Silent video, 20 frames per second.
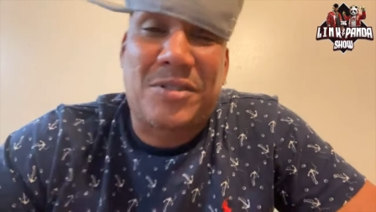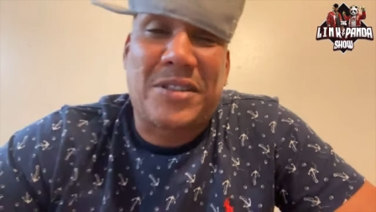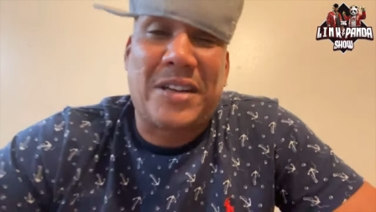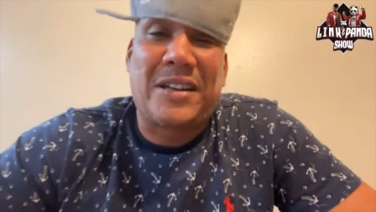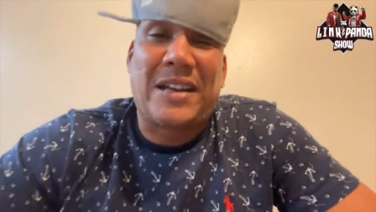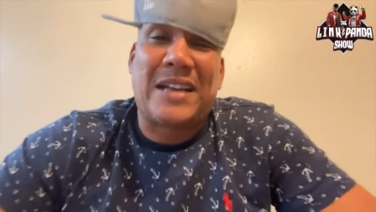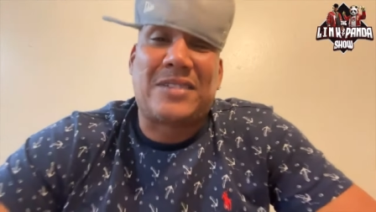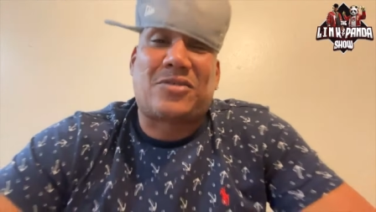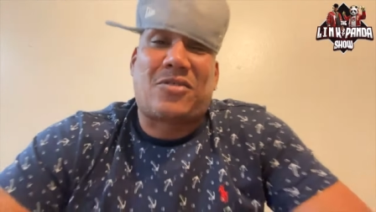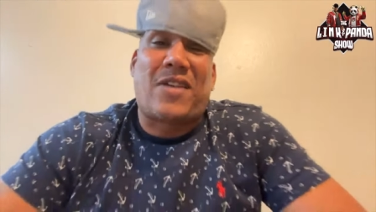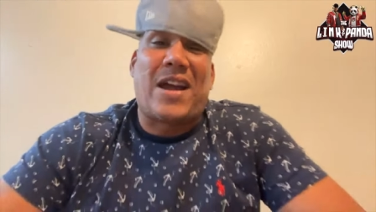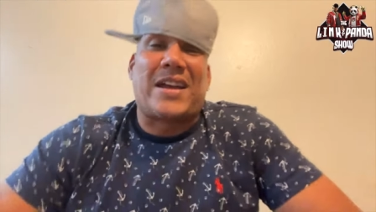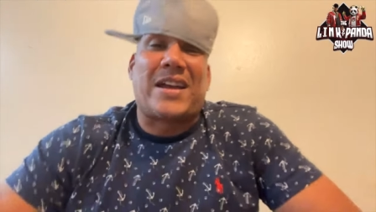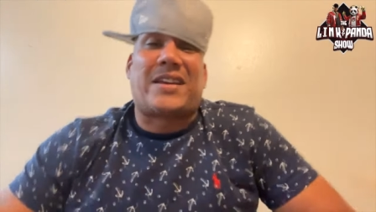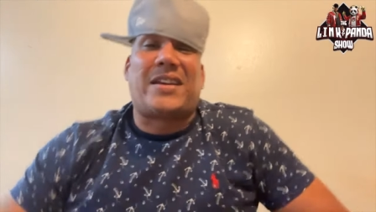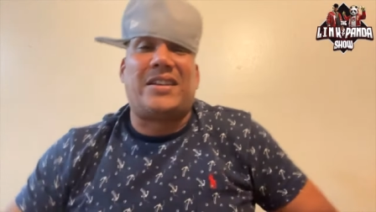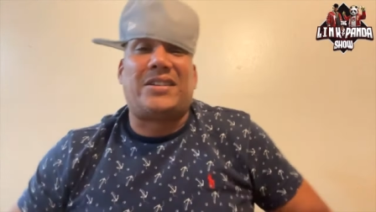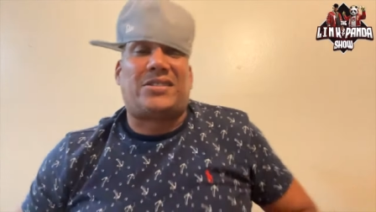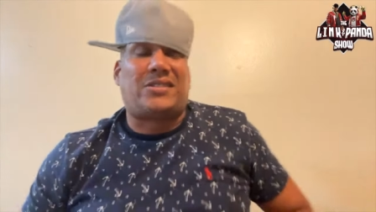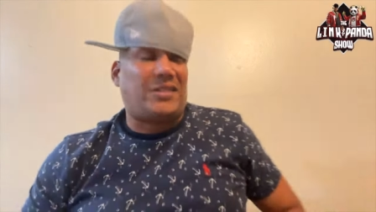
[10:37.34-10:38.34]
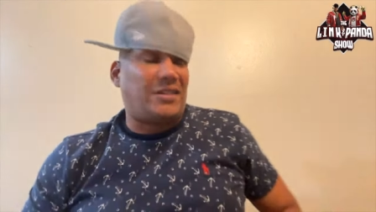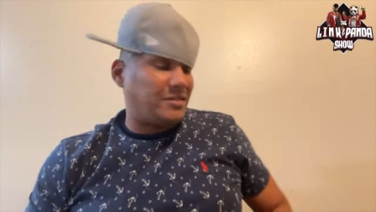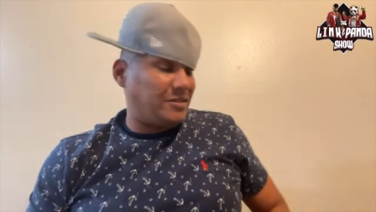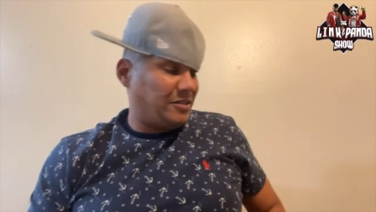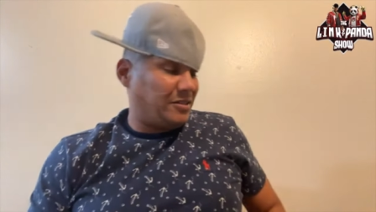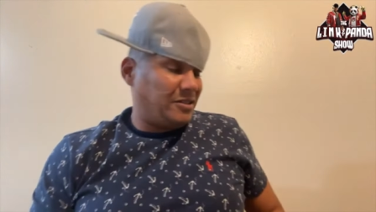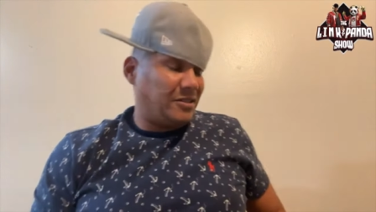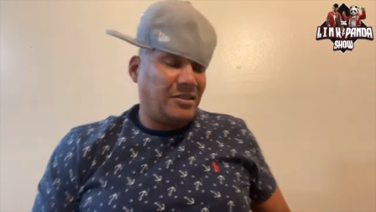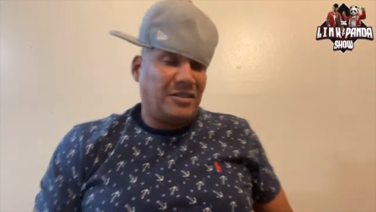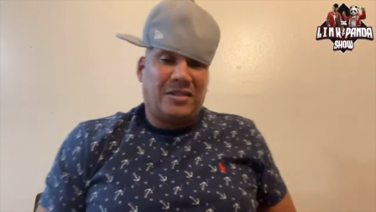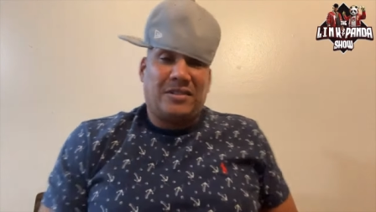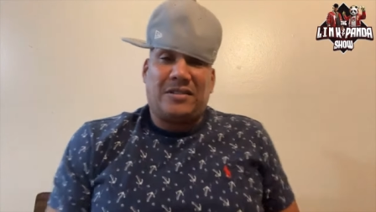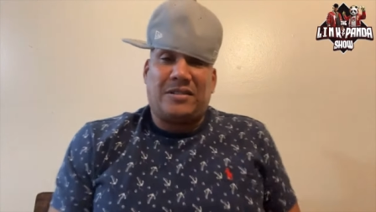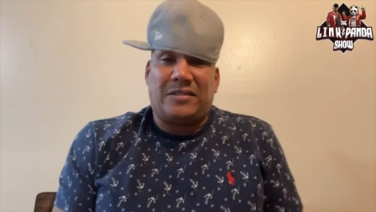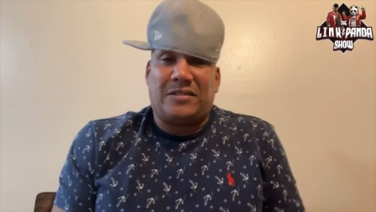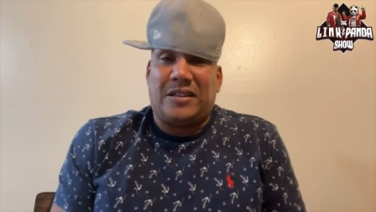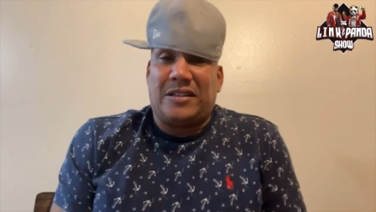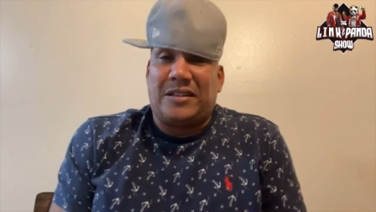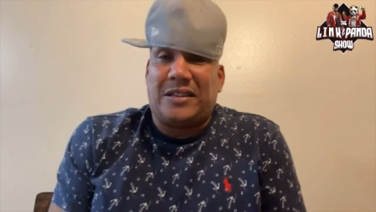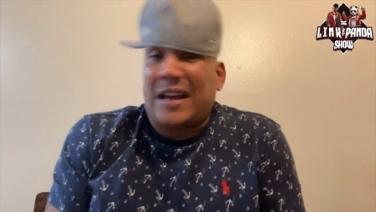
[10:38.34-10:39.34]
what I'm saying? That's crackhead shit.
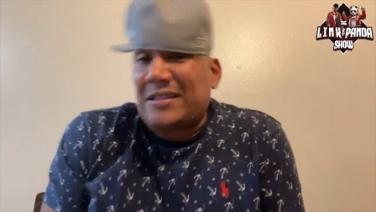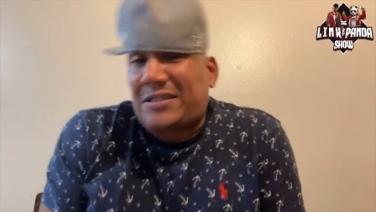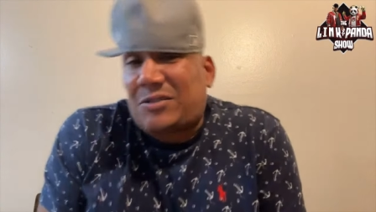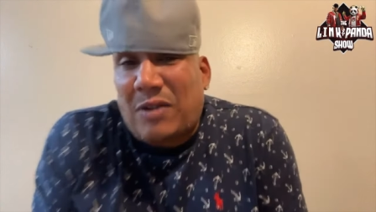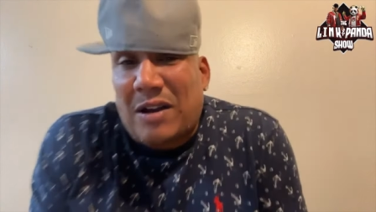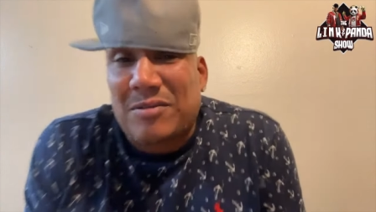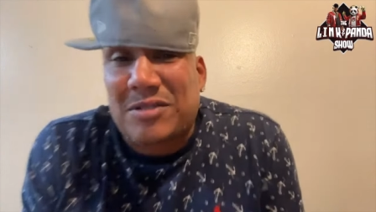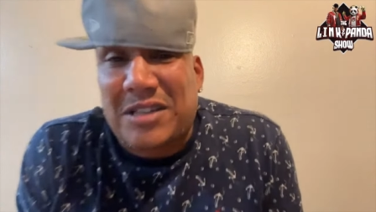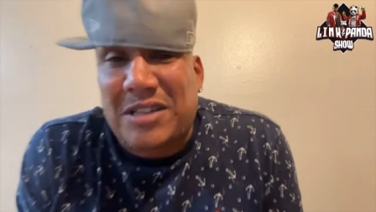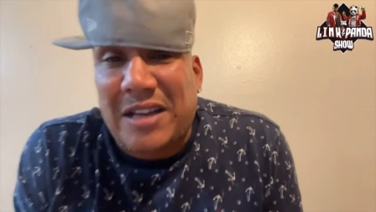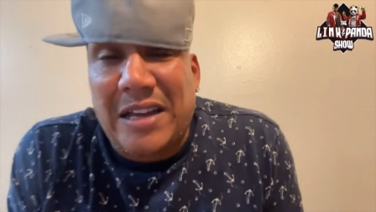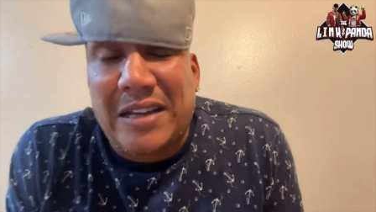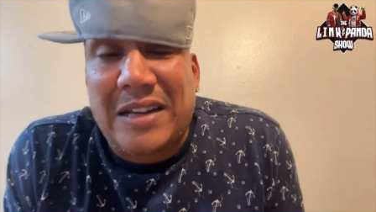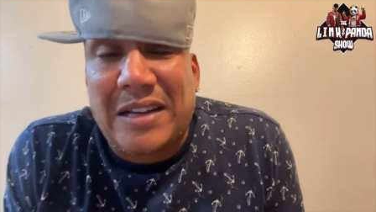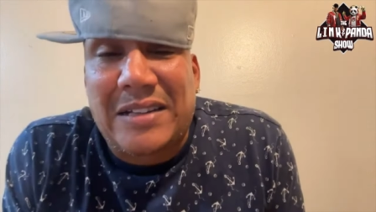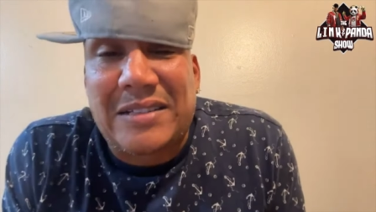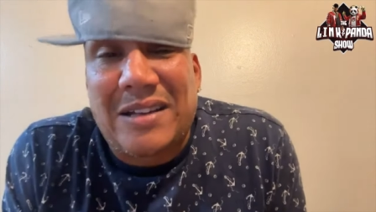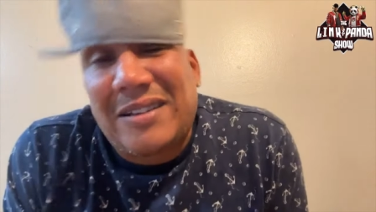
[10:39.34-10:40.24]
That's what I'm saying.